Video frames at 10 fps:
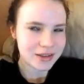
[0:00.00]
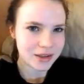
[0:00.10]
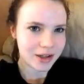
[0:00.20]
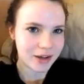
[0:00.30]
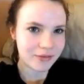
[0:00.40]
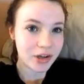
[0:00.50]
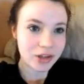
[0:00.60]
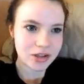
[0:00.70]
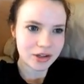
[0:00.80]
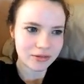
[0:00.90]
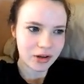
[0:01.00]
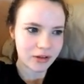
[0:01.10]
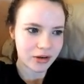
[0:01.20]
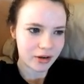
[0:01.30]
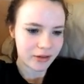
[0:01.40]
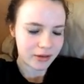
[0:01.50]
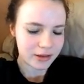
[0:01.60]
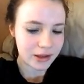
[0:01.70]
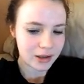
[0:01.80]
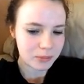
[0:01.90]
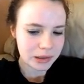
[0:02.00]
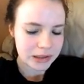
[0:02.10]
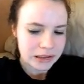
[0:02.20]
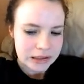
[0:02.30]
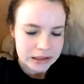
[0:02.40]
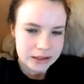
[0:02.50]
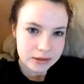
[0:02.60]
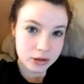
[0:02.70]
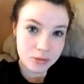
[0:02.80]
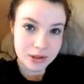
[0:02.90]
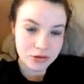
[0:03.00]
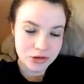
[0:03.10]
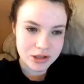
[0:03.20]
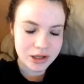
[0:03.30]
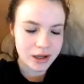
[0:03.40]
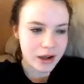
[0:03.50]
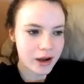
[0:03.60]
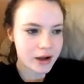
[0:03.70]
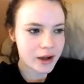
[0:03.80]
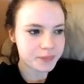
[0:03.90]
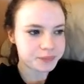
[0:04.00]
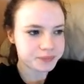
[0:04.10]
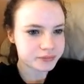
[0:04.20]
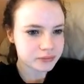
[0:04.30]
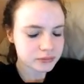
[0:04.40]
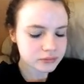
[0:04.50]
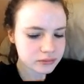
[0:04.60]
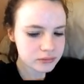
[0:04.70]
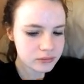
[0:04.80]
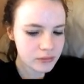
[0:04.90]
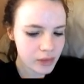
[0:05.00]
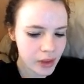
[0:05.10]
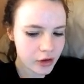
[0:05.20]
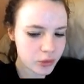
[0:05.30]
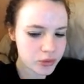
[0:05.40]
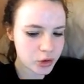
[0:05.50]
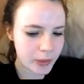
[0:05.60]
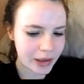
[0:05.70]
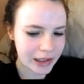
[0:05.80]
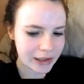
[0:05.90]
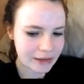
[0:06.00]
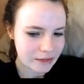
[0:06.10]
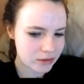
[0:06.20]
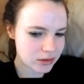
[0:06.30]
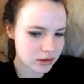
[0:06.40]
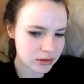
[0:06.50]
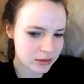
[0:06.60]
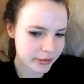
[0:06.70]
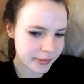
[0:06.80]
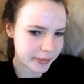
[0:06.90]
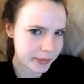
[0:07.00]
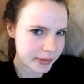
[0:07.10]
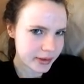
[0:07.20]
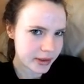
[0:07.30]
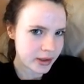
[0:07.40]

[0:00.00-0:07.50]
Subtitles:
So yeah, functioning on 5.5 hours sleep could be interesting. I just want to talk about the last 2 films.